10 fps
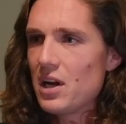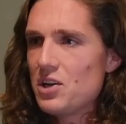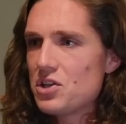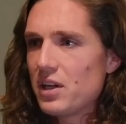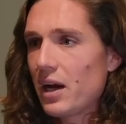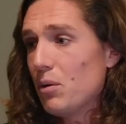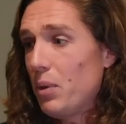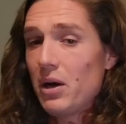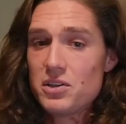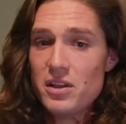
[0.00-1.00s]
I just think I
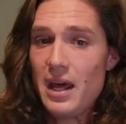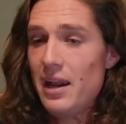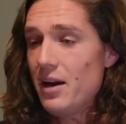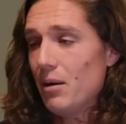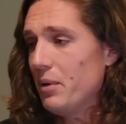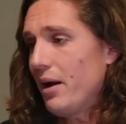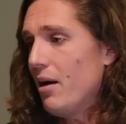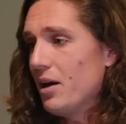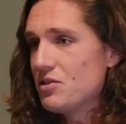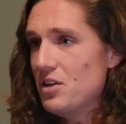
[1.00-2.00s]
compare it to then, and I'm like,
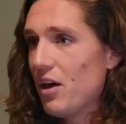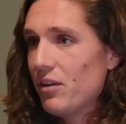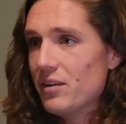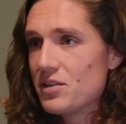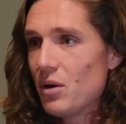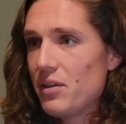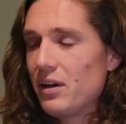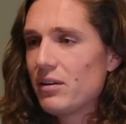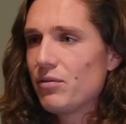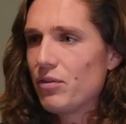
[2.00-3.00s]
oh, it's nothing. So I
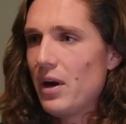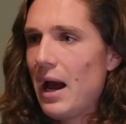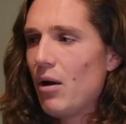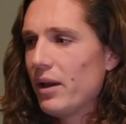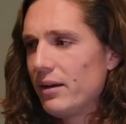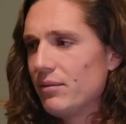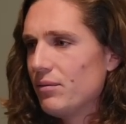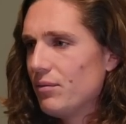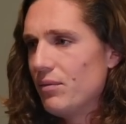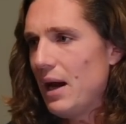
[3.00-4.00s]
think yeah. for now, like,
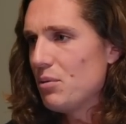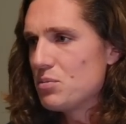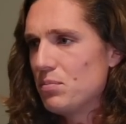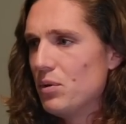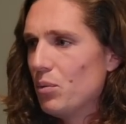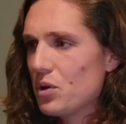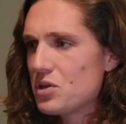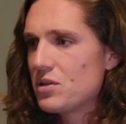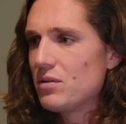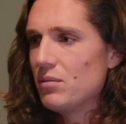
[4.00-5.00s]
that was the
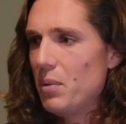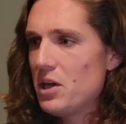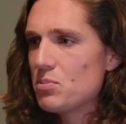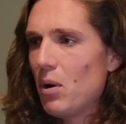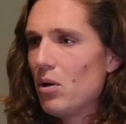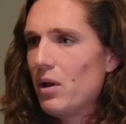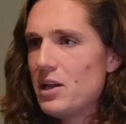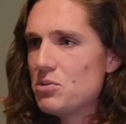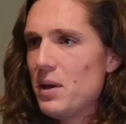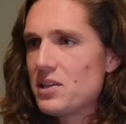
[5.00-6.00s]
worst baseball
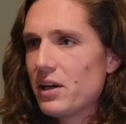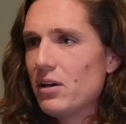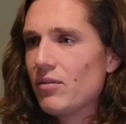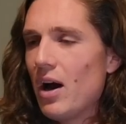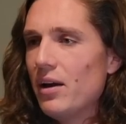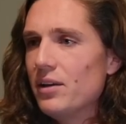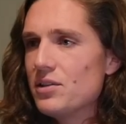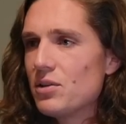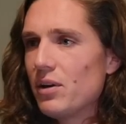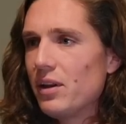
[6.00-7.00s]
headspace I could have gotten in.
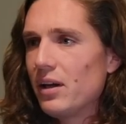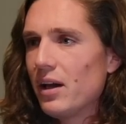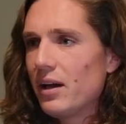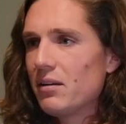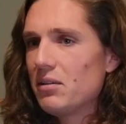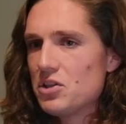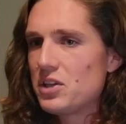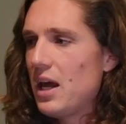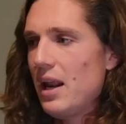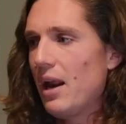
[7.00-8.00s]
So I think, like,
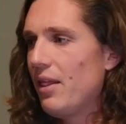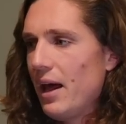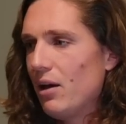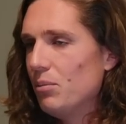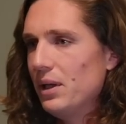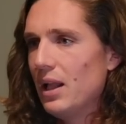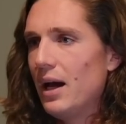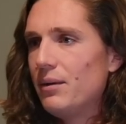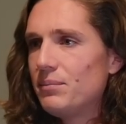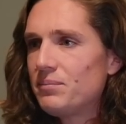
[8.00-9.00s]
just getting out of that helped me a lot.